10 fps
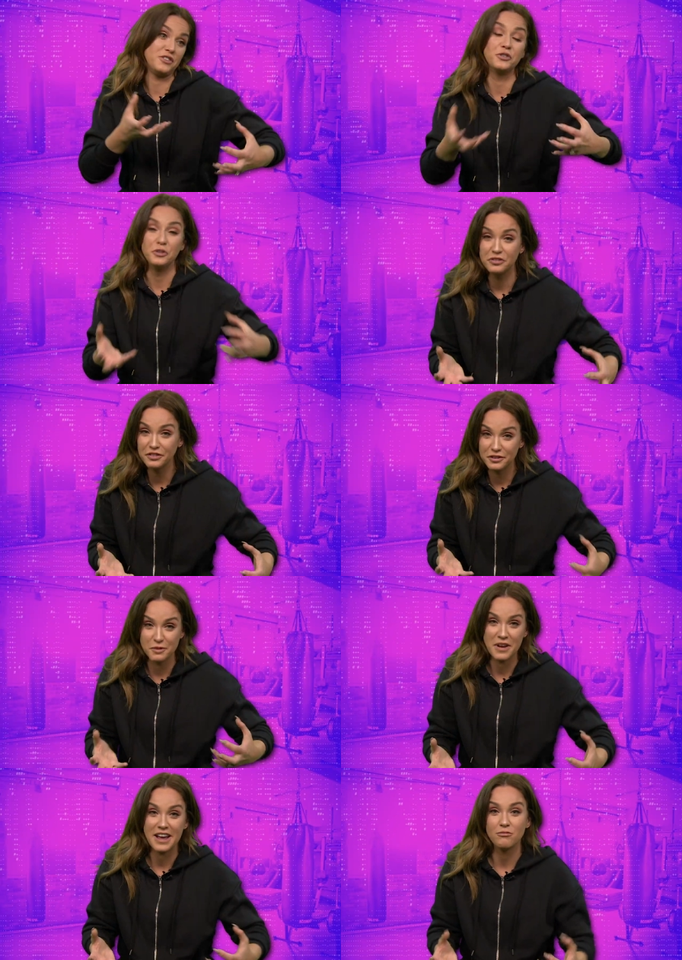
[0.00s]
does
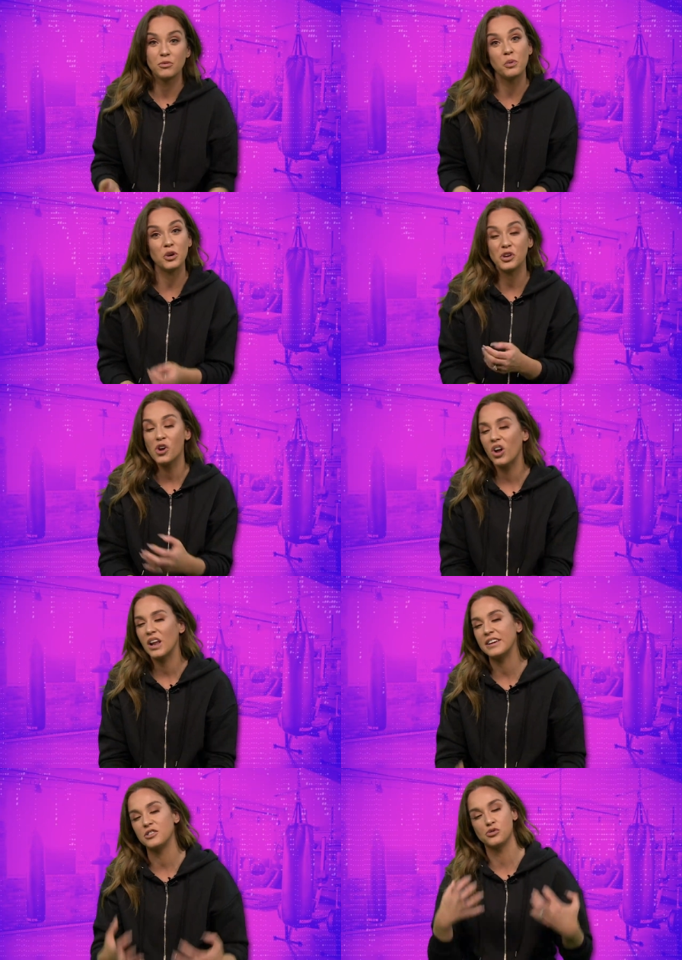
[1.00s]
sometimes, but you're not
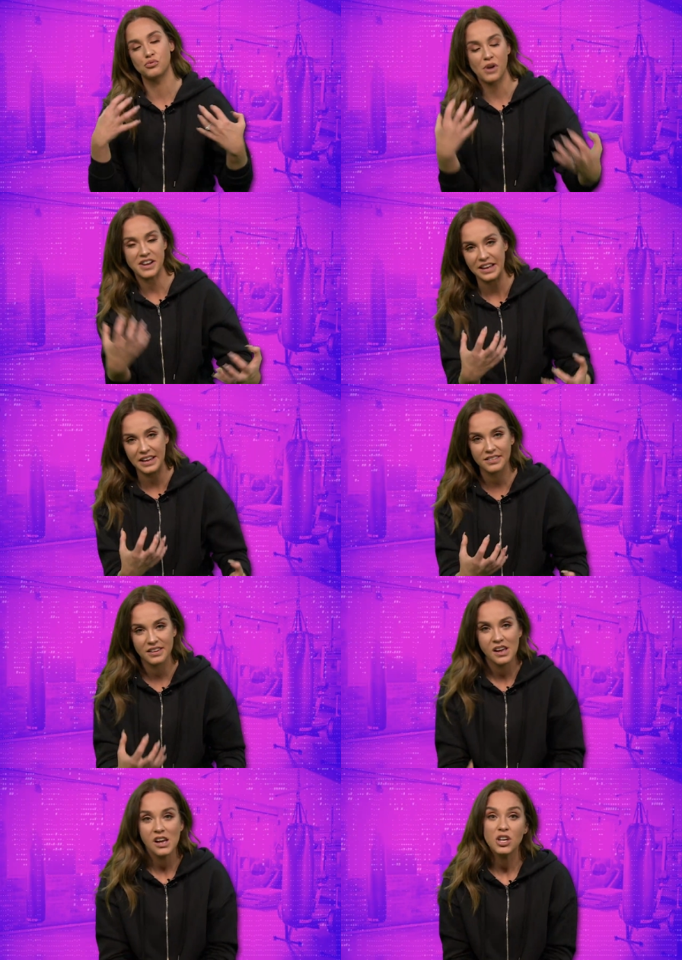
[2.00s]
like dreading it.
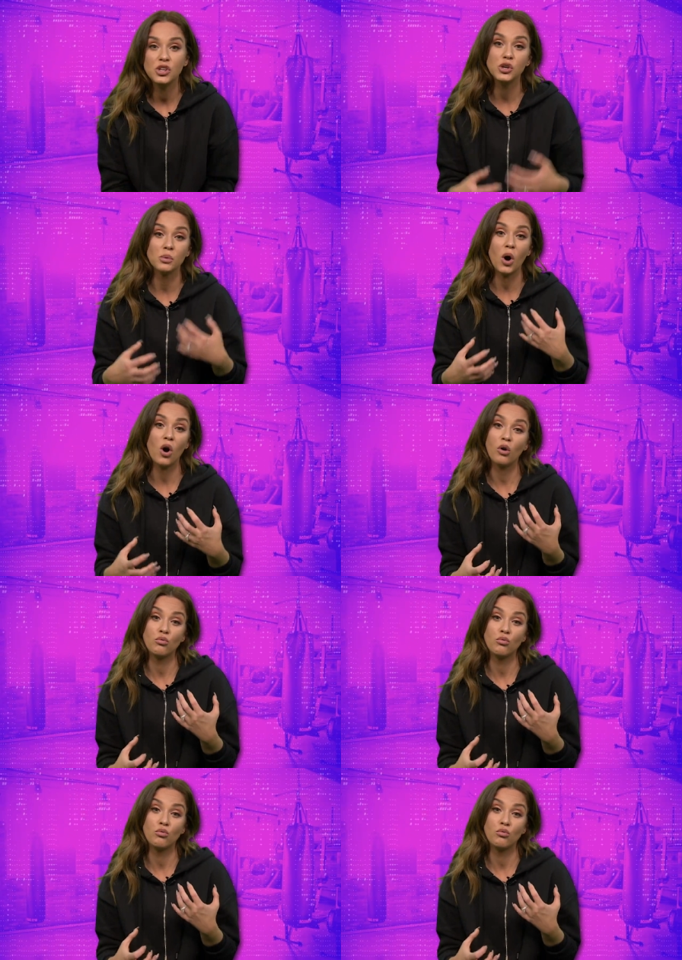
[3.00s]
You are